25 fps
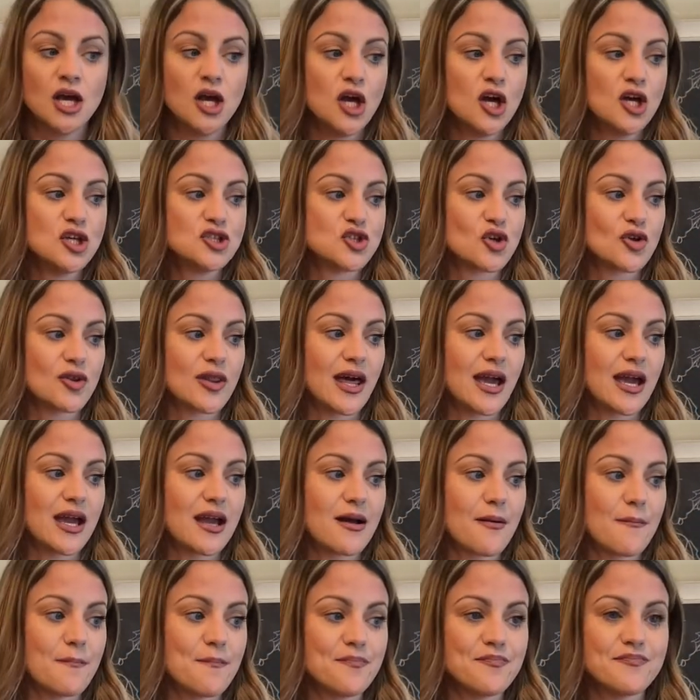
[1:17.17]
So like
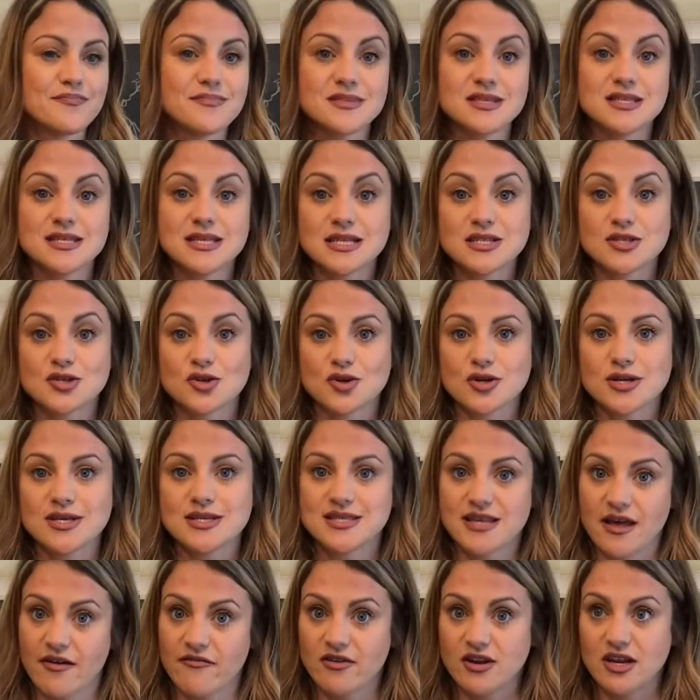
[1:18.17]

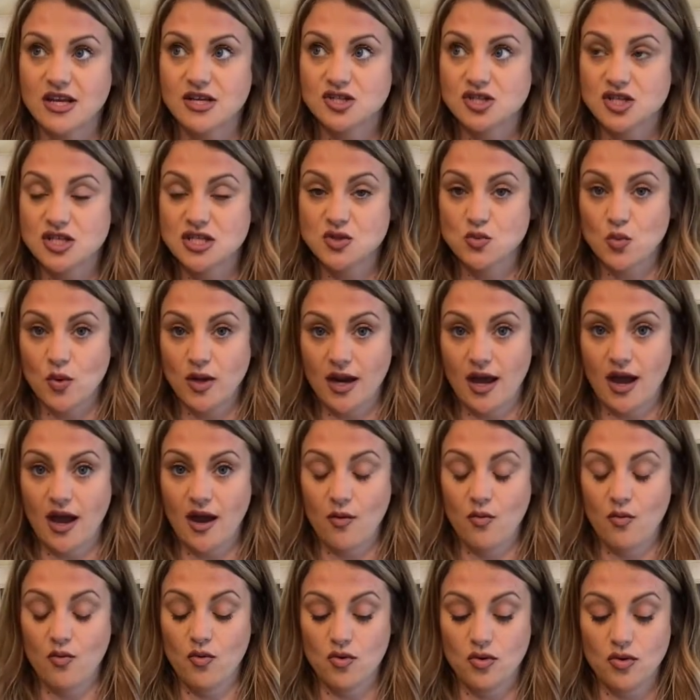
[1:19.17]
6:37-ish is when I
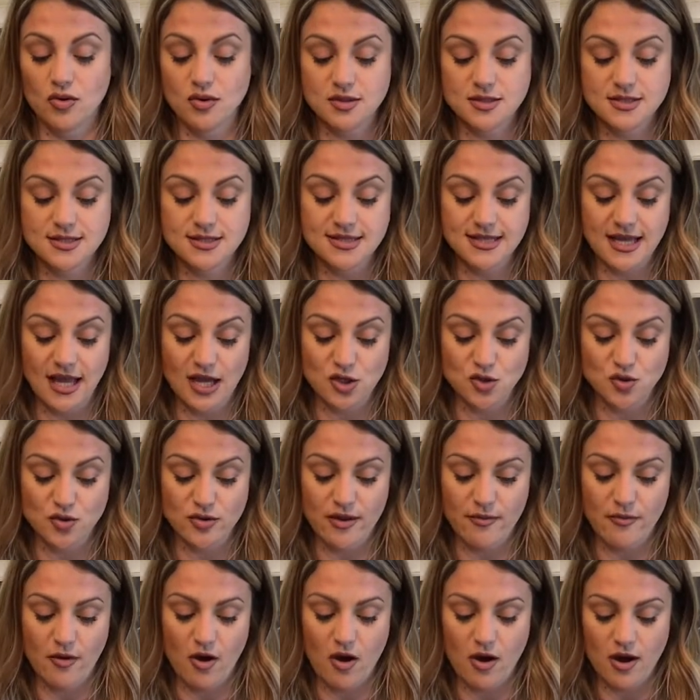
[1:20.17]
will schedule them
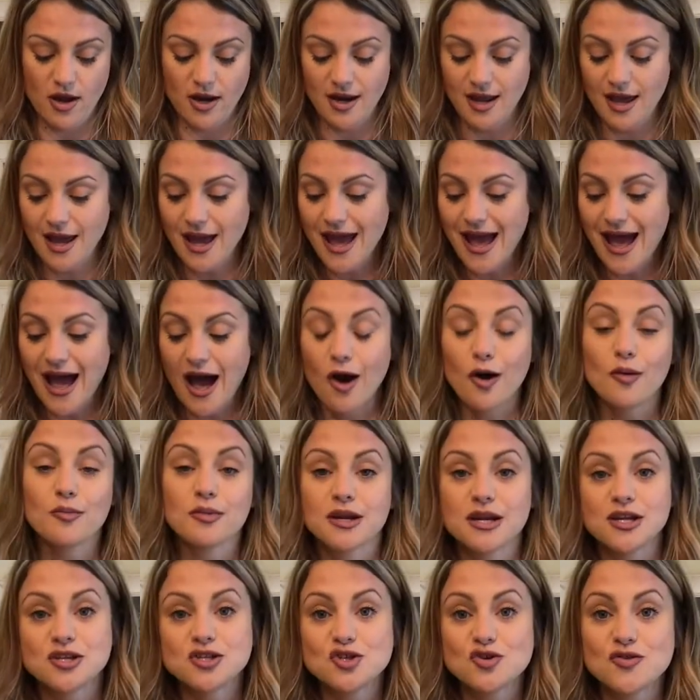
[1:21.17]
on. How I'm gonna
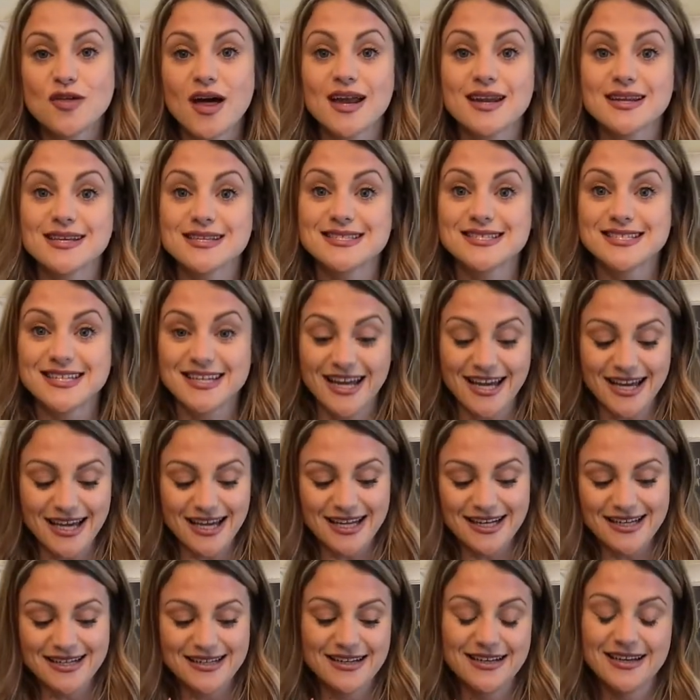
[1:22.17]
do that is tonight
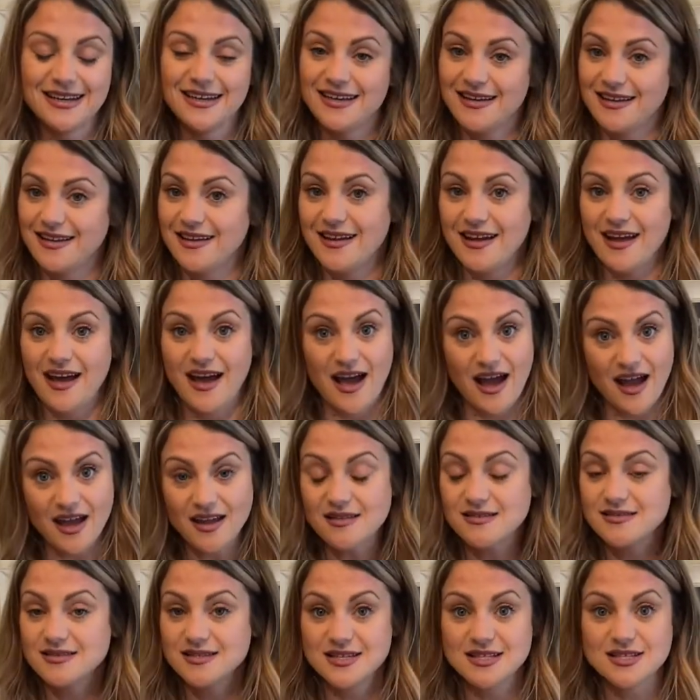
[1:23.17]
at
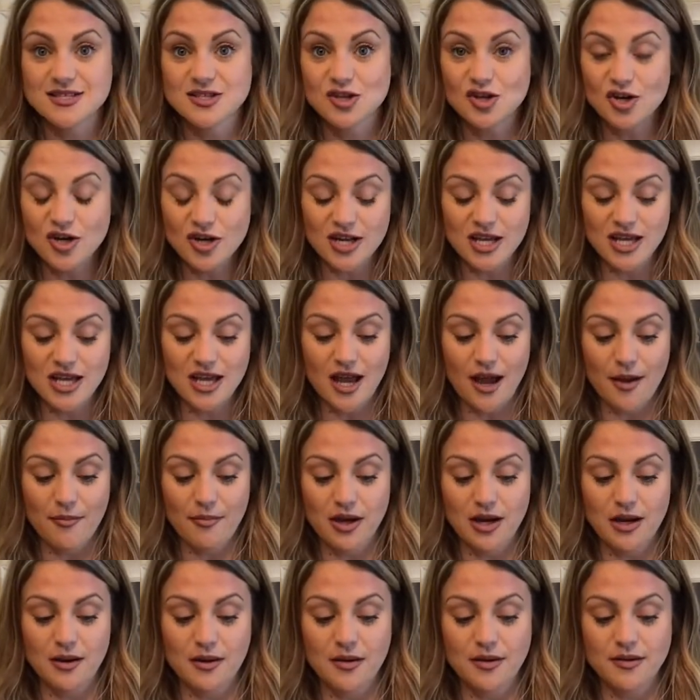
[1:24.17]
6:30, I'm
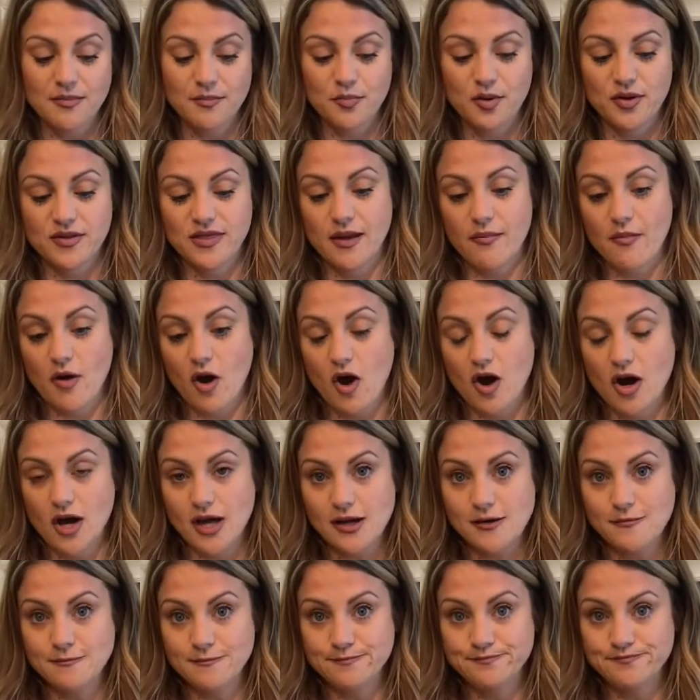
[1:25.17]
gonna put them
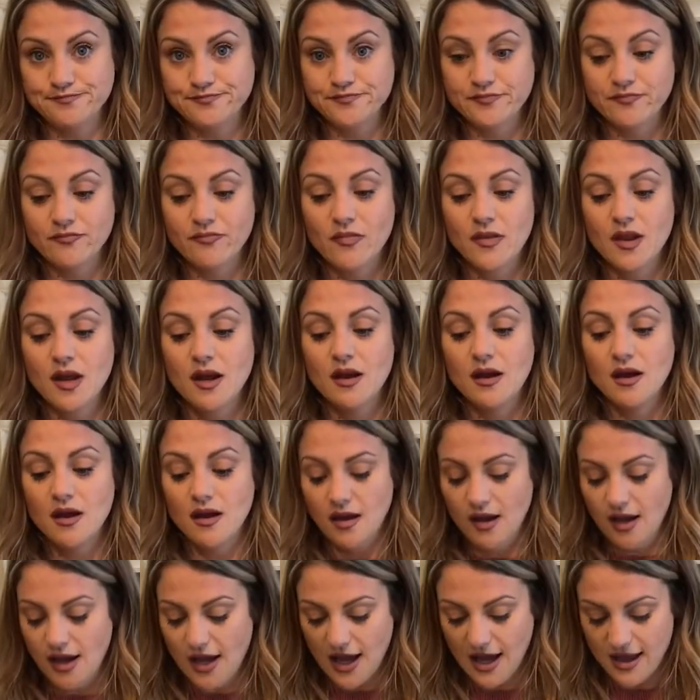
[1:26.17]
on,
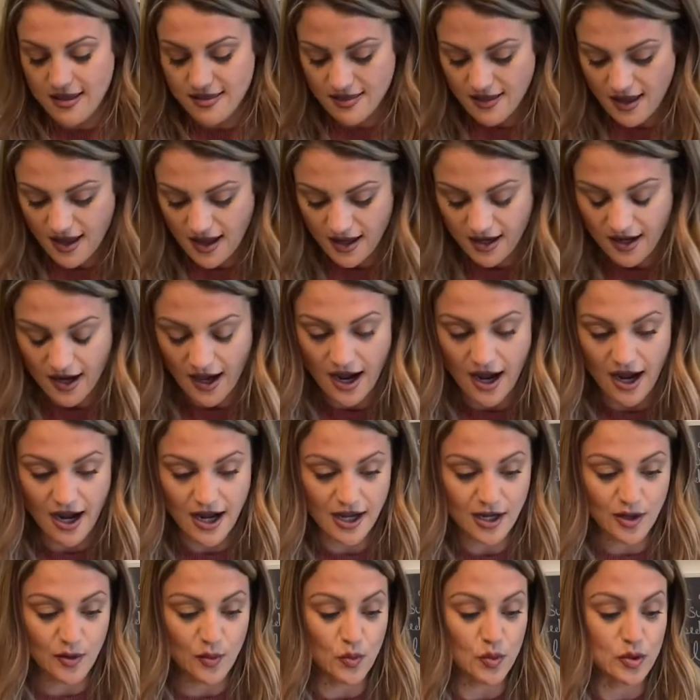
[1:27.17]
and then I
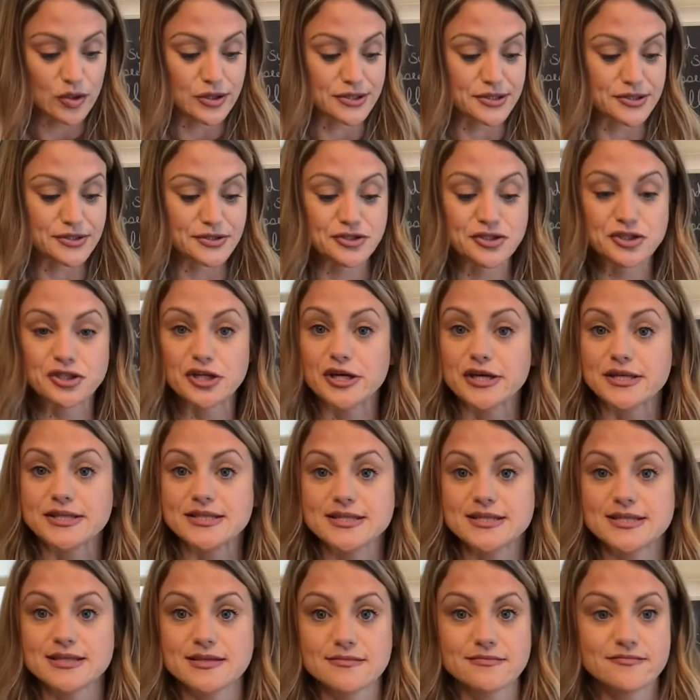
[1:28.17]
will
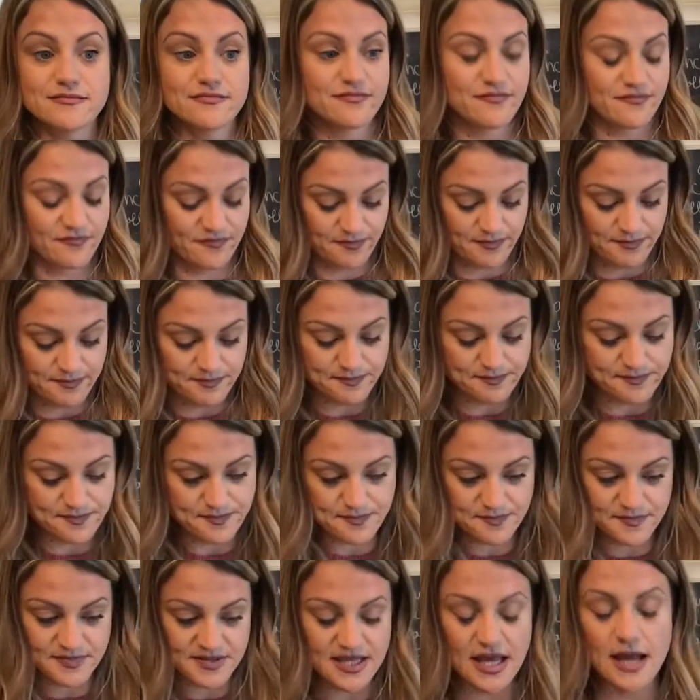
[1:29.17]
just
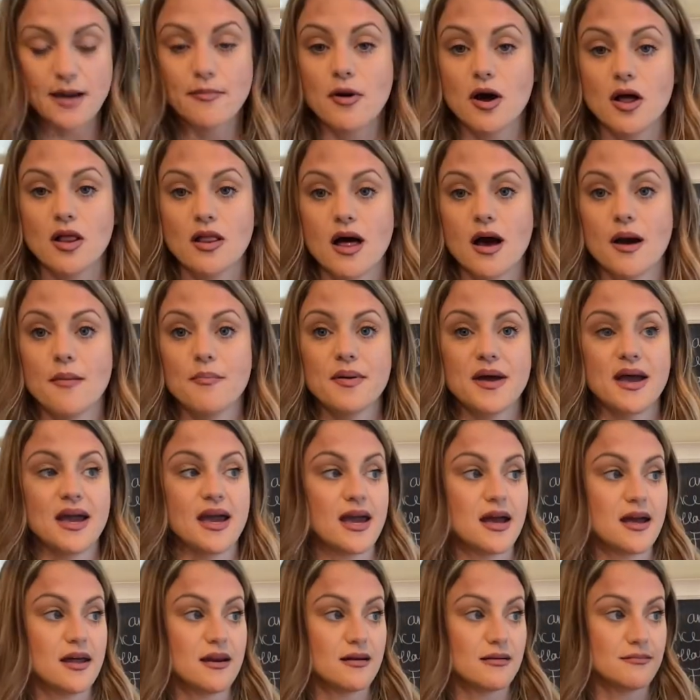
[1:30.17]
set them all up
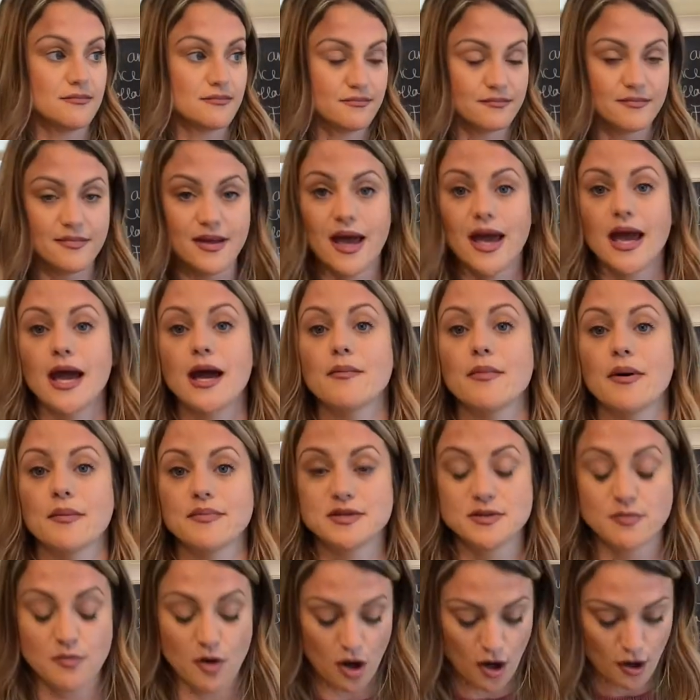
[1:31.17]
and hang them up
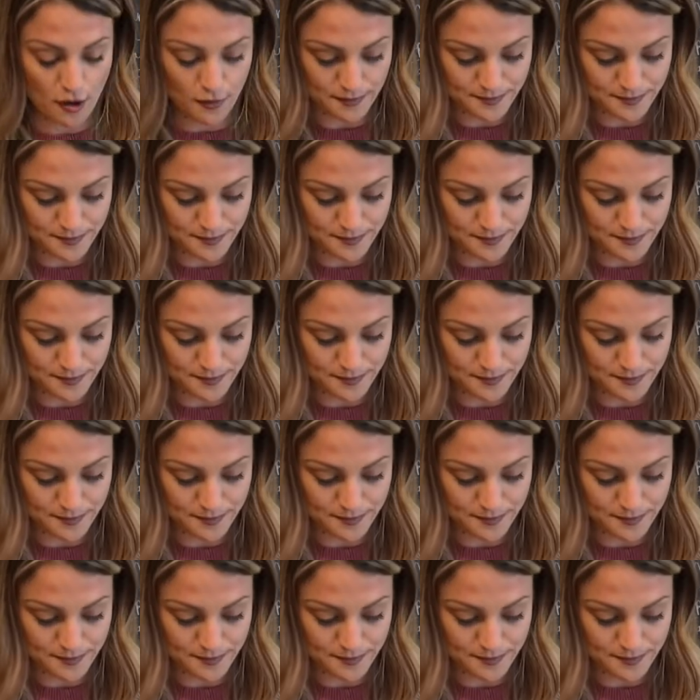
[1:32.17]
tomorrow.